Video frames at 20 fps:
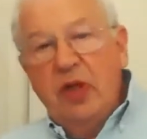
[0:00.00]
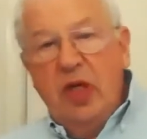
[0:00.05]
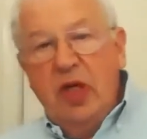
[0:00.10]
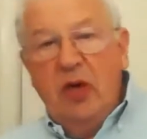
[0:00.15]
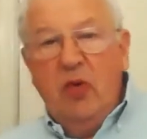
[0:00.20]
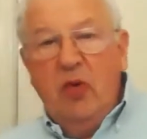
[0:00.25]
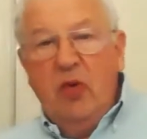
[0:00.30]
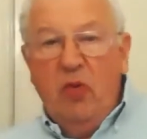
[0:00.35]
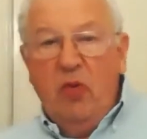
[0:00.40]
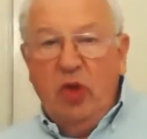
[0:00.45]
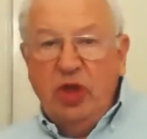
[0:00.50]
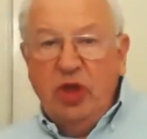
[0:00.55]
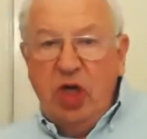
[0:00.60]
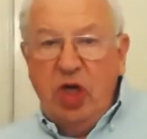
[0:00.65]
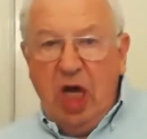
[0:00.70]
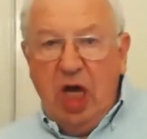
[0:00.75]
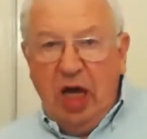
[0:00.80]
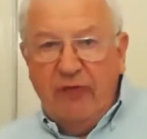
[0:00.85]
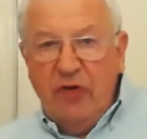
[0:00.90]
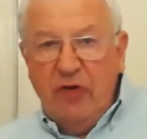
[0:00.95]
Once you
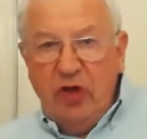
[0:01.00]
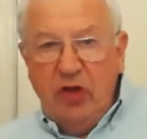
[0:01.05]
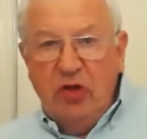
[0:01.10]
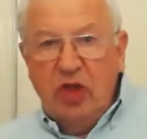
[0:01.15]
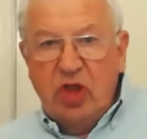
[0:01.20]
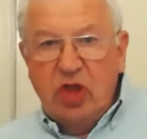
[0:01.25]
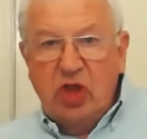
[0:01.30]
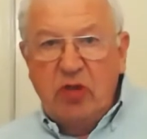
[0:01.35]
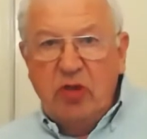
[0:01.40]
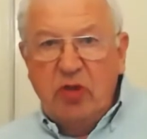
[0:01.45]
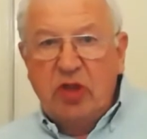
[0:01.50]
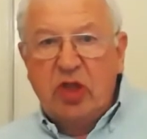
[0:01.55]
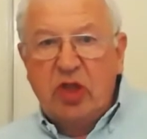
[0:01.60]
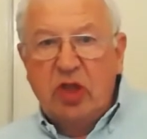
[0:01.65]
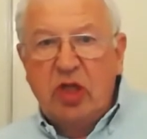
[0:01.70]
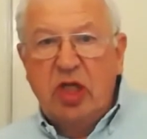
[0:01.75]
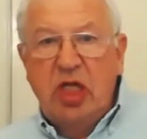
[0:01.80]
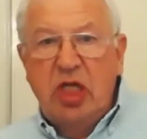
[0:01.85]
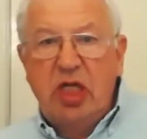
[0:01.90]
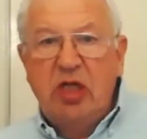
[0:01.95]
have a new distributor,
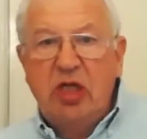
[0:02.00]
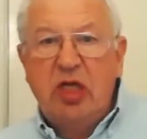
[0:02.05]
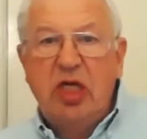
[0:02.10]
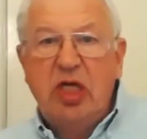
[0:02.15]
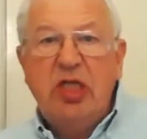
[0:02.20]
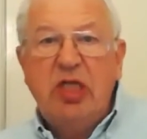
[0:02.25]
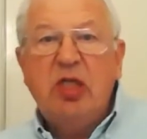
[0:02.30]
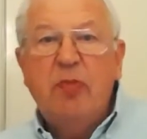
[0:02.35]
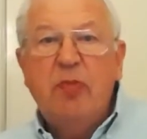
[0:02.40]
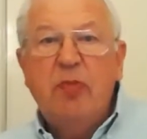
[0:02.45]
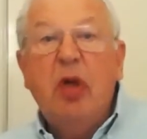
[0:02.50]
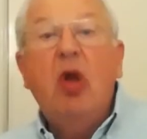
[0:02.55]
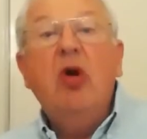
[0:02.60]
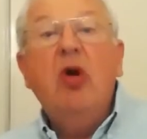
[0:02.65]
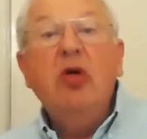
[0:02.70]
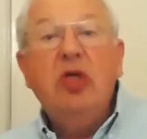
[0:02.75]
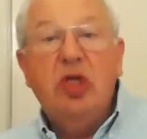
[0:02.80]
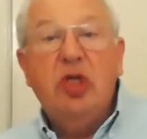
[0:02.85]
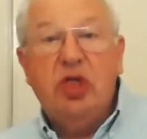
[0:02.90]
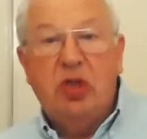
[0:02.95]
they need to
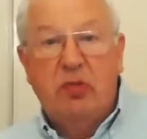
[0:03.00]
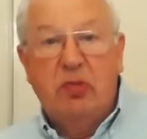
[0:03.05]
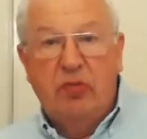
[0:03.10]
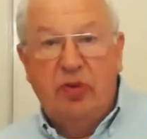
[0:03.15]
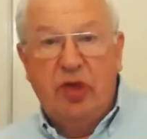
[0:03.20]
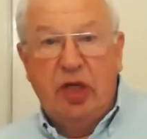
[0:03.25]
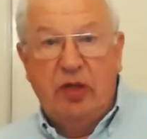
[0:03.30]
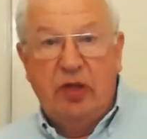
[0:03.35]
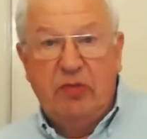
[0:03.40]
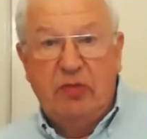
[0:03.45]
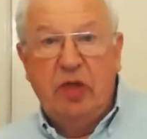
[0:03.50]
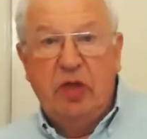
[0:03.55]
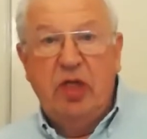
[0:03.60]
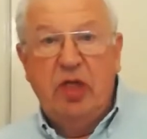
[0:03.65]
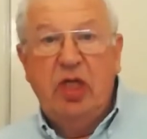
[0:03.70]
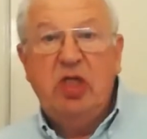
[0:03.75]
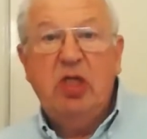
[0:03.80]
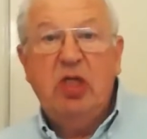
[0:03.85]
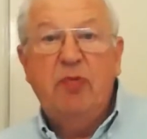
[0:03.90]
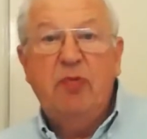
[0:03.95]
belong to something. They
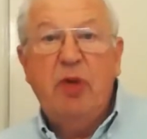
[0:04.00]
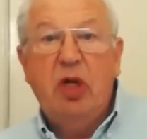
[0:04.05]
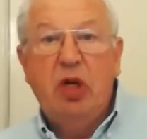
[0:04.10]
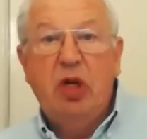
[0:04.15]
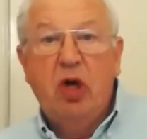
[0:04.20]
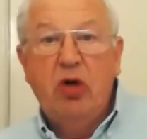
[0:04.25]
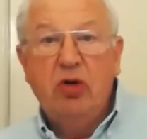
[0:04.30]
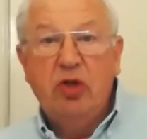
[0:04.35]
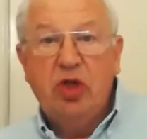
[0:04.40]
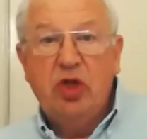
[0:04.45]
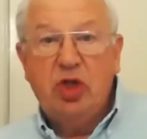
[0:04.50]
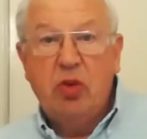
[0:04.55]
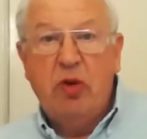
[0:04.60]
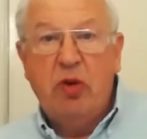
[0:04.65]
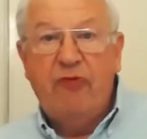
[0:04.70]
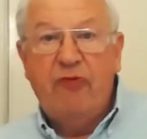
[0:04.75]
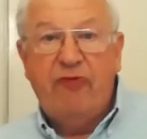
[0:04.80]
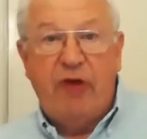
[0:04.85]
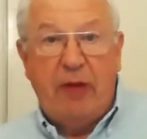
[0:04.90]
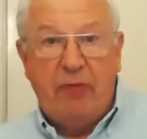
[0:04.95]
need to belong to a
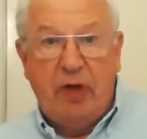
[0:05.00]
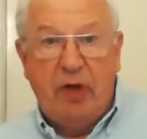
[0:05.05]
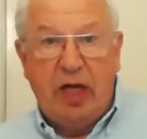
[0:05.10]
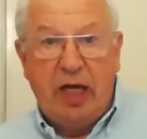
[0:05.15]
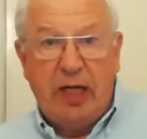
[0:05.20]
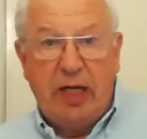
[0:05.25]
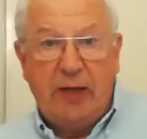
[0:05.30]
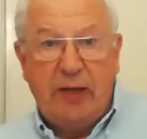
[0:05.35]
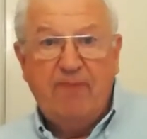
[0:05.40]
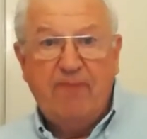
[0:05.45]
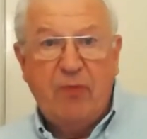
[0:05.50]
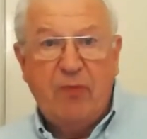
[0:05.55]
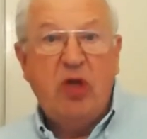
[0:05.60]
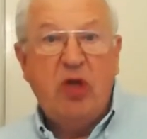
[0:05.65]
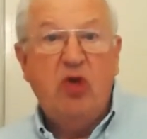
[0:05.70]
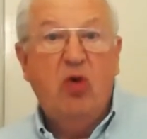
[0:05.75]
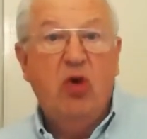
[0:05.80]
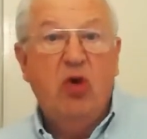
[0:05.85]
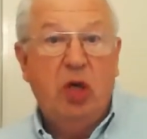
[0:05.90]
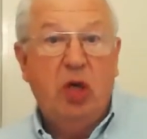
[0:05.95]
family, and
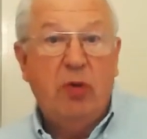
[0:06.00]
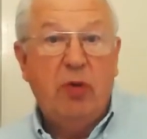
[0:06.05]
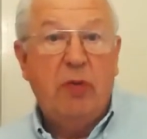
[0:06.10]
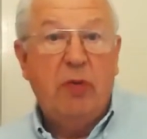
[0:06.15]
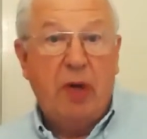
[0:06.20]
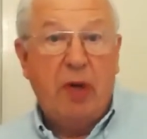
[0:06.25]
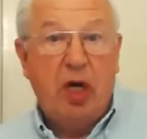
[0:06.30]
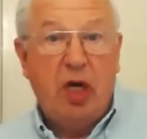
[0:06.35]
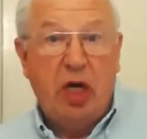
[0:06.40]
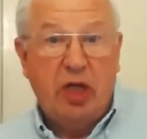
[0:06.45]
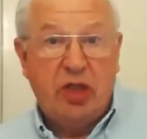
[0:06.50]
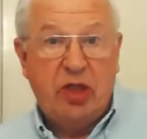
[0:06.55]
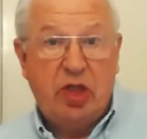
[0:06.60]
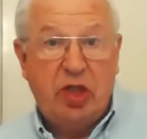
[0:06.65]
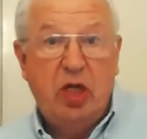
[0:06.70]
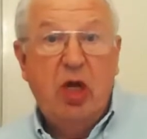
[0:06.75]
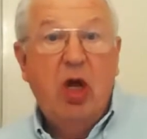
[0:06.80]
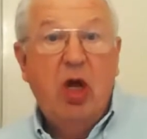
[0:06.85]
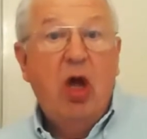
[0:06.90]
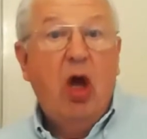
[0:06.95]
you're going to be part
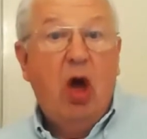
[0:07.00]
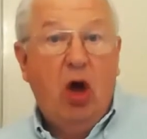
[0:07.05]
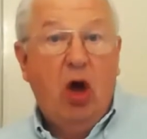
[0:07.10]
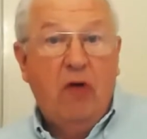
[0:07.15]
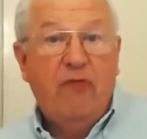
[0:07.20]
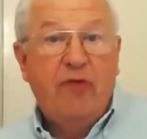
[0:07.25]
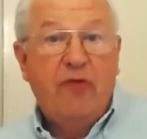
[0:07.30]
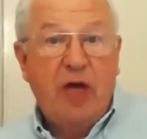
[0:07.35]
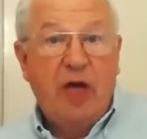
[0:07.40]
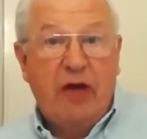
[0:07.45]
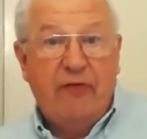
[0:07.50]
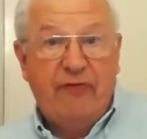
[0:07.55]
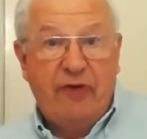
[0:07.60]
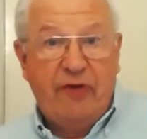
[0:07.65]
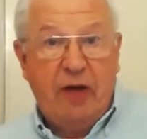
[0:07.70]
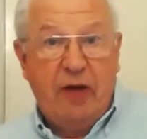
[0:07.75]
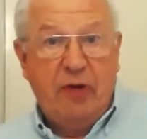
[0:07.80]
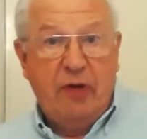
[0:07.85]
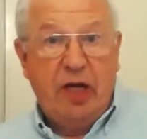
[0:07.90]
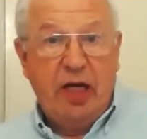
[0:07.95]
of that
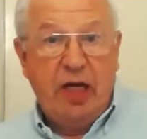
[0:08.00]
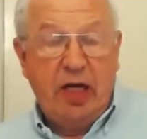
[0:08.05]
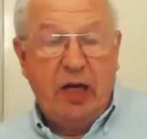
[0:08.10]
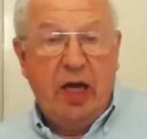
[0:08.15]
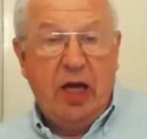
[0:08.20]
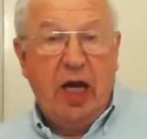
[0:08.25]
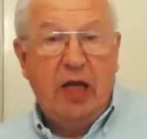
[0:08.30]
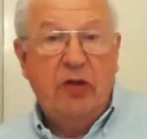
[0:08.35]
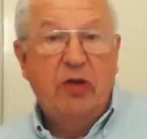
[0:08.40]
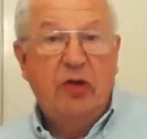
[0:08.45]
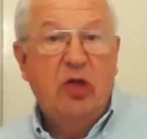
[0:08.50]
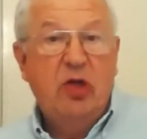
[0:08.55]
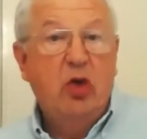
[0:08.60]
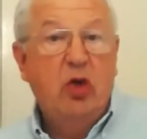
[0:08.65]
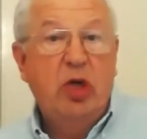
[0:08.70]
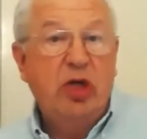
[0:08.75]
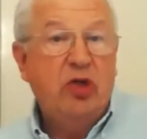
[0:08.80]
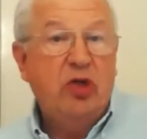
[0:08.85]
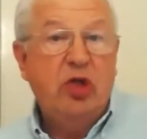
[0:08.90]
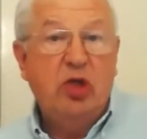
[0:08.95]
family, and you'll
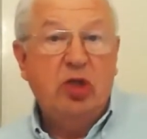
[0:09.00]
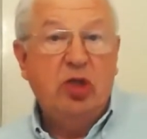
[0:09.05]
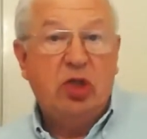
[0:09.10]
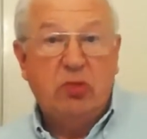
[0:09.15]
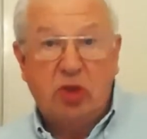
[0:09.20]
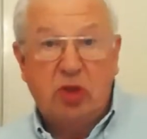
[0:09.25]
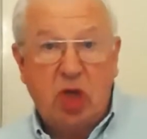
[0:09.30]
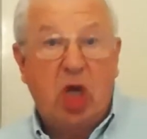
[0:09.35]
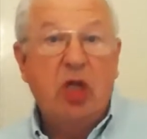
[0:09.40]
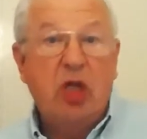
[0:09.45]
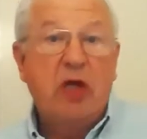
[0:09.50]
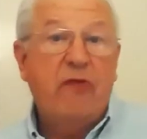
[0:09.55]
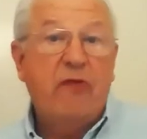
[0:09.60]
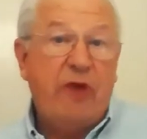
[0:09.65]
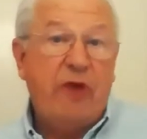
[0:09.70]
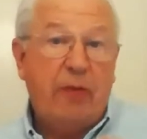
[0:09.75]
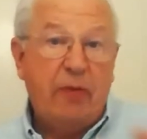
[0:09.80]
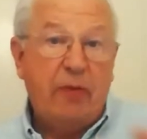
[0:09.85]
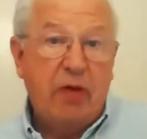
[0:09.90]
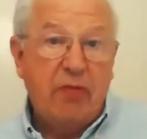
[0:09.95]
introduce them to other
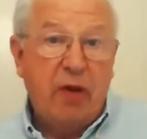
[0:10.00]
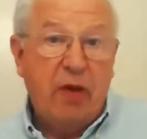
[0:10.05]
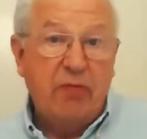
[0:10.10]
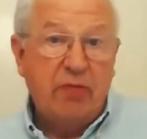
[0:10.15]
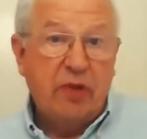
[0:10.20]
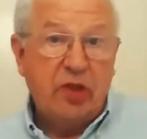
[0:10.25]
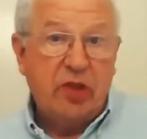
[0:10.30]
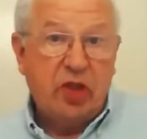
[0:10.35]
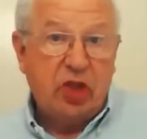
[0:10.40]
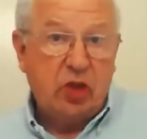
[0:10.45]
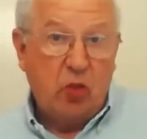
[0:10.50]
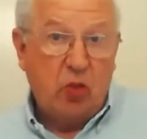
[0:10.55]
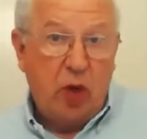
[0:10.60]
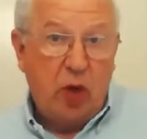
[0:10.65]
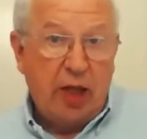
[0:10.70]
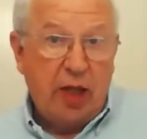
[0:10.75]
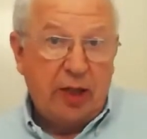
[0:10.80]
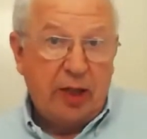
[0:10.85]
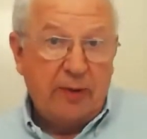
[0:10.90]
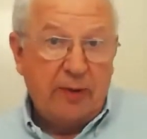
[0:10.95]
family members as
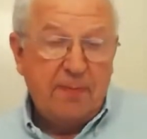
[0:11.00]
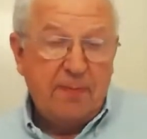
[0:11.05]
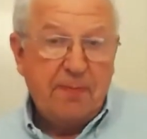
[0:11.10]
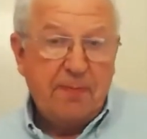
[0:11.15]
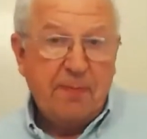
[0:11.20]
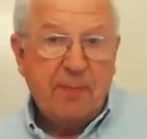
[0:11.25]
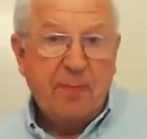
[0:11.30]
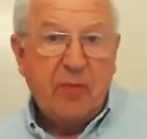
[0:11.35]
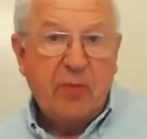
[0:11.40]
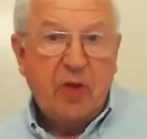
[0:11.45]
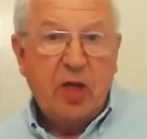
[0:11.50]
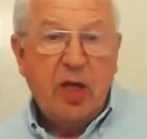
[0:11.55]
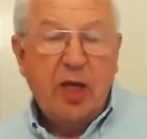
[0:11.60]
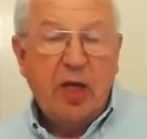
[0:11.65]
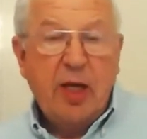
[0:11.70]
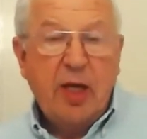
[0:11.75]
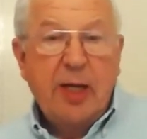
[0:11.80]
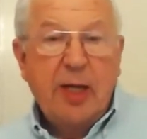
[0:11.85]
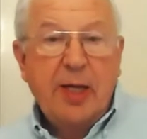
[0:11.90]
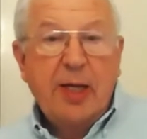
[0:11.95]
well.
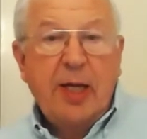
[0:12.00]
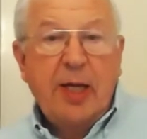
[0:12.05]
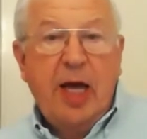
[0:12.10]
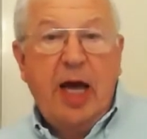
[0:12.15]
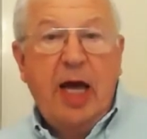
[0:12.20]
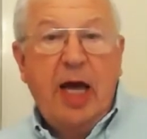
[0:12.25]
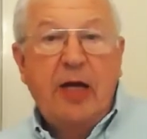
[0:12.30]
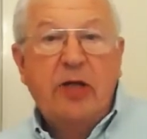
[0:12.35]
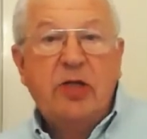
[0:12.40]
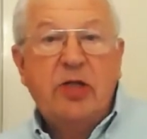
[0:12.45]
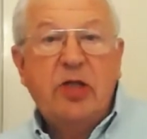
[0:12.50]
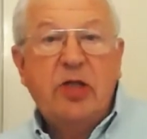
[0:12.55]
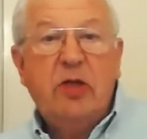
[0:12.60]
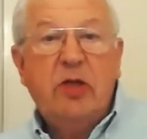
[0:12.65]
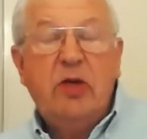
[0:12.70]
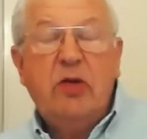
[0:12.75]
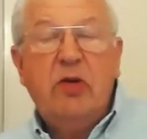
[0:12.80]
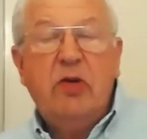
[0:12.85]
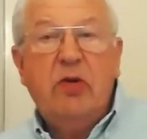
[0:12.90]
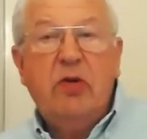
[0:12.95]
And
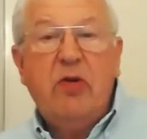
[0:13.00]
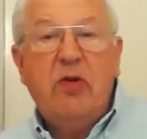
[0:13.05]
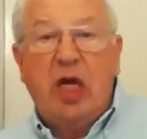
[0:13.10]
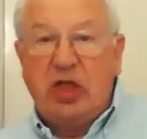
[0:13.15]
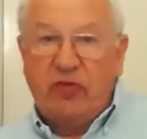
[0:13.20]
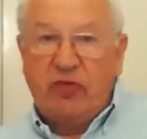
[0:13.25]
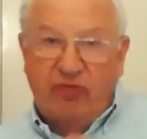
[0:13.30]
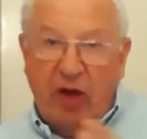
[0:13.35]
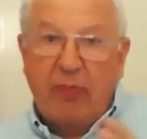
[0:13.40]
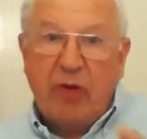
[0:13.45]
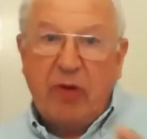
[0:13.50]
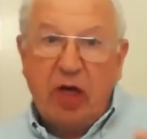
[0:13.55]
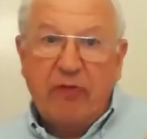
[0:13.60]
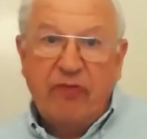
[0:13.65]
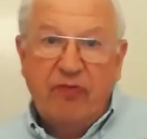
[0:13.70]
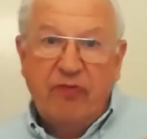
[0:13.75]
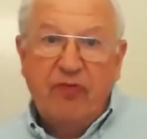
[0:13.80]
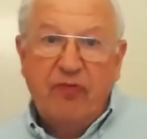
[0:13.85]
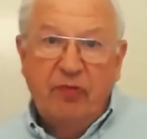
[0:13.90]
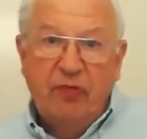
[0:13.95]
that's the family
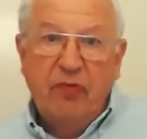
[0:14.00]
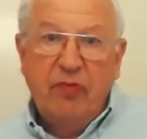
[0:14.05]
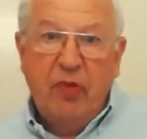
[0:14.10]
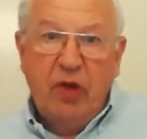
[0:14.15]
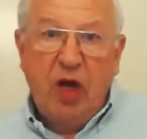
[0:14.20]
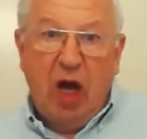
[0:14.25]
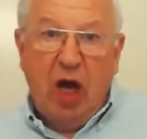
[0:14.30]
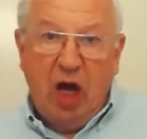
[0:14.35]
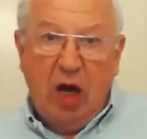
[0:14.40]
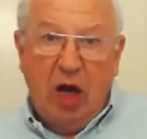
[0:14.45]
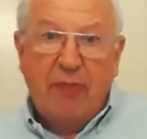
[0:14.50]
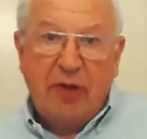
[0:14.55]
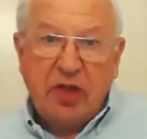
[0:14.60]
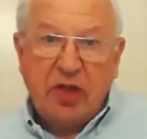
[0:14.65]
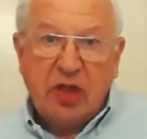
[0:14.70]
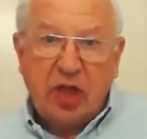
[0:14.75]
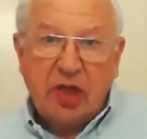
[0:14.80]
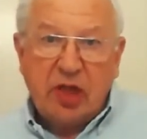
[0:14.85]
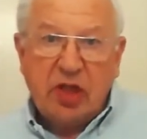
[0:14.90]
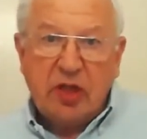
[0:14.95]
of our
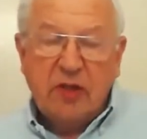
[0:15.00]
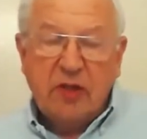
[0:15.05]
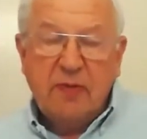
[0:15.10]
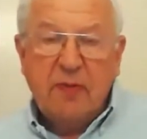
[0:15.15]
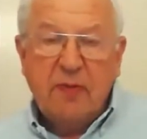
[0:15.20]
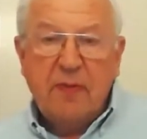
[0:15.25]
business.